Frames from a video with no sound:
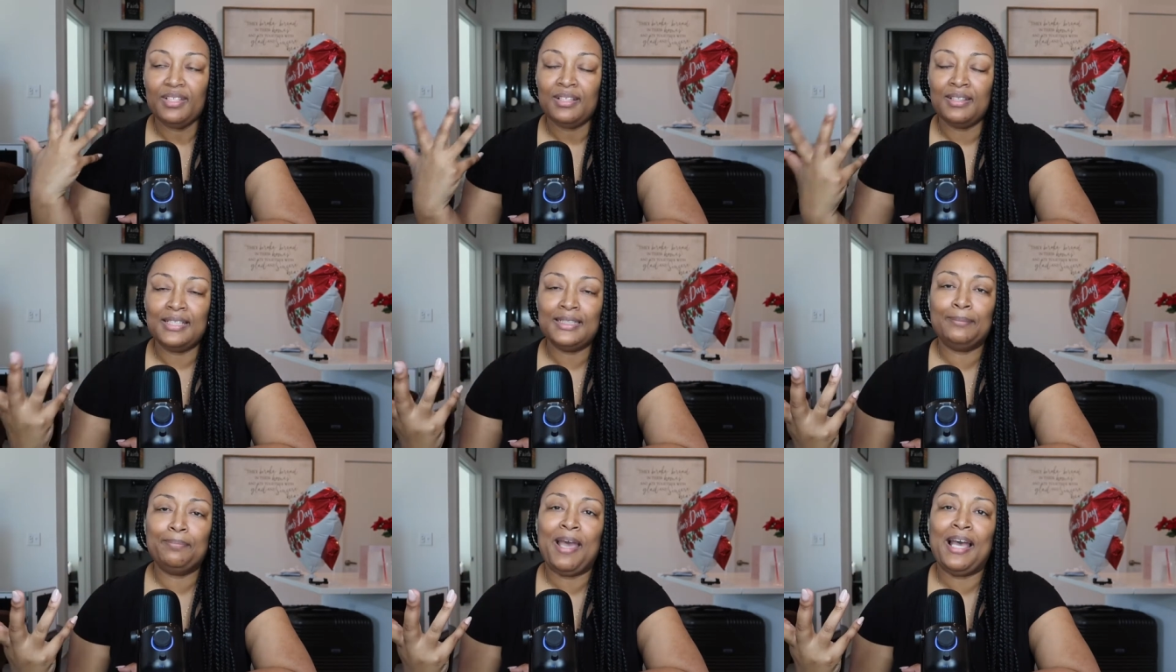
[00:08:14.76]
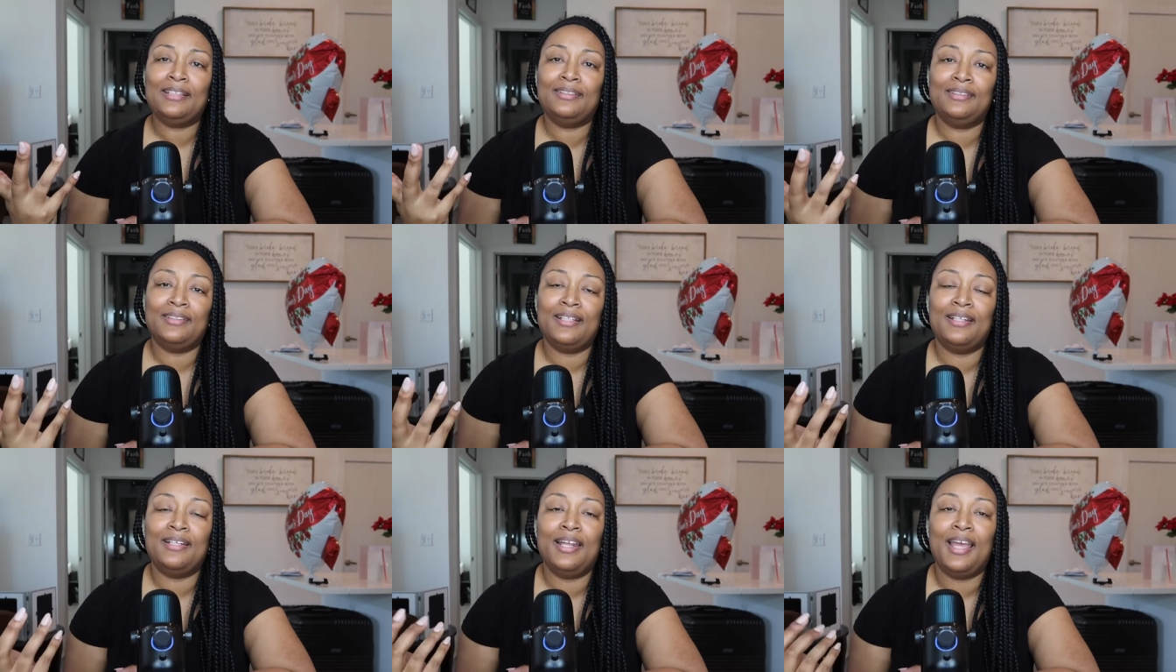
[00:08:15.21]
this past
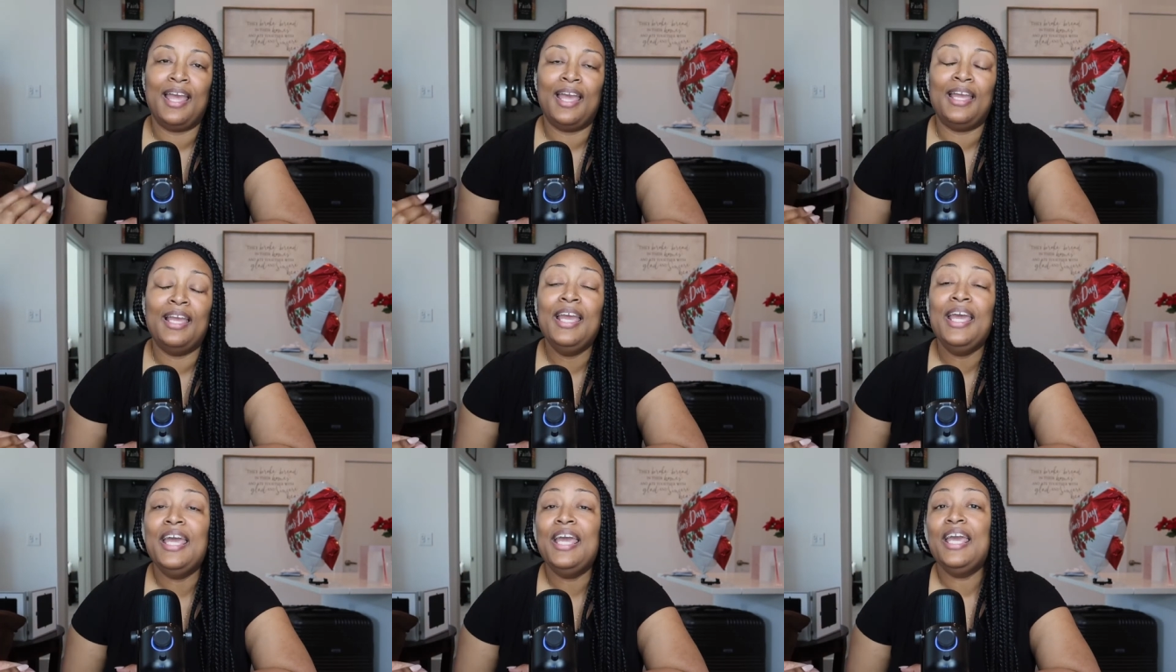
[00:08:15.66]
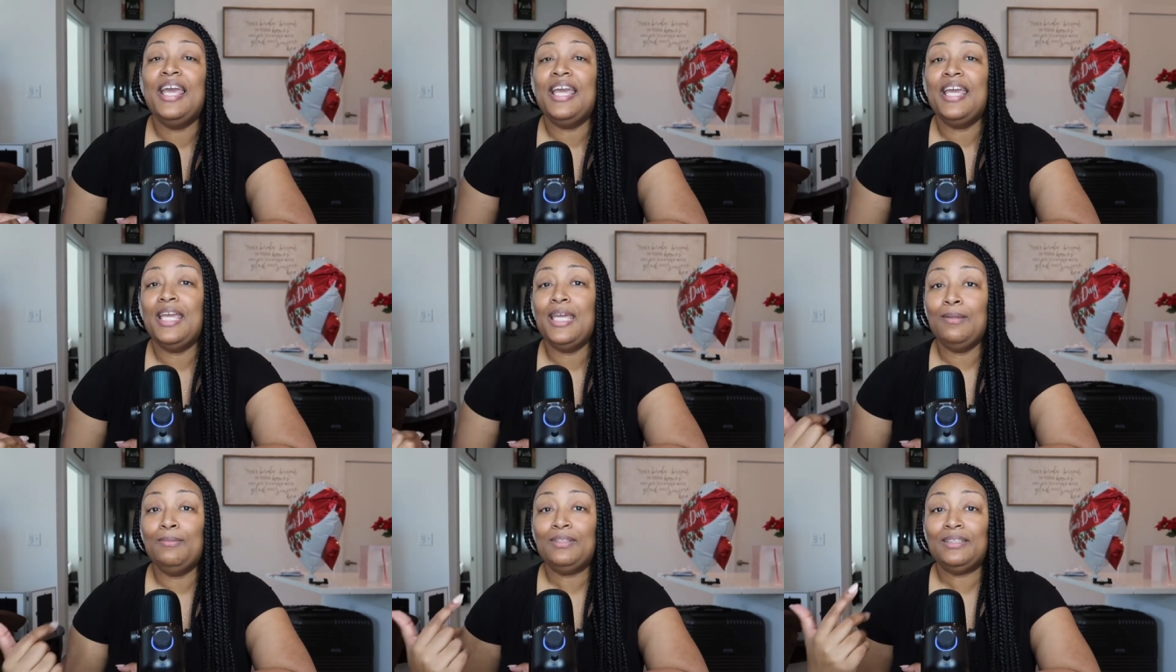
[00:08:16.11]
sunday
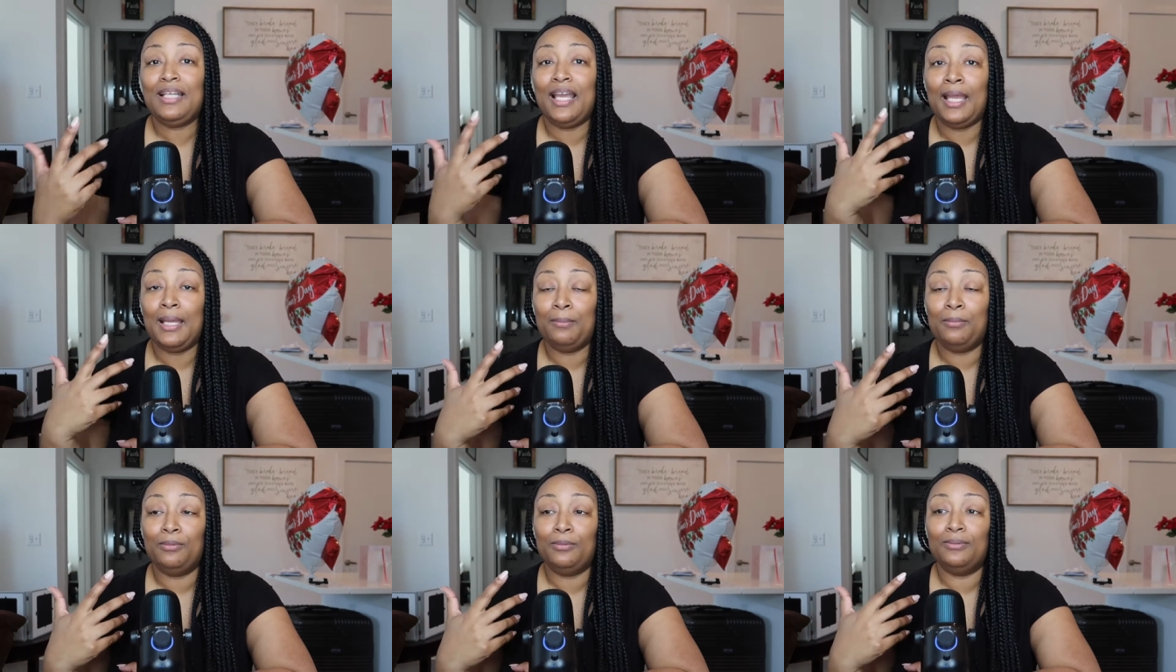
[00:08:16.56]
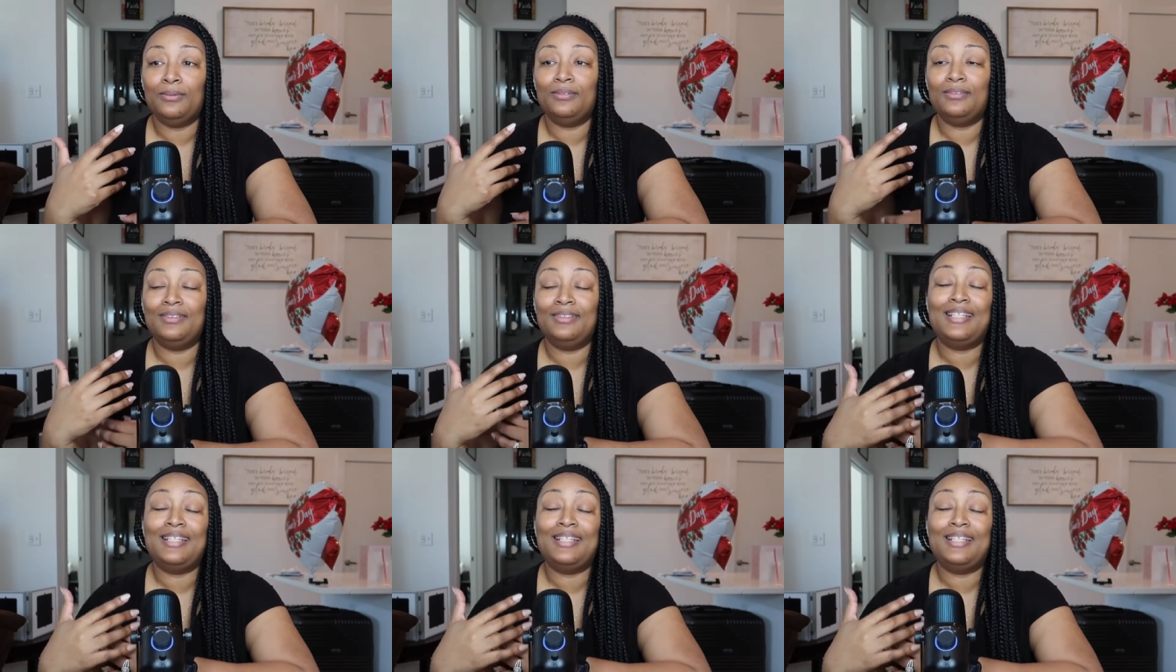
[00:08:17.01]
he was able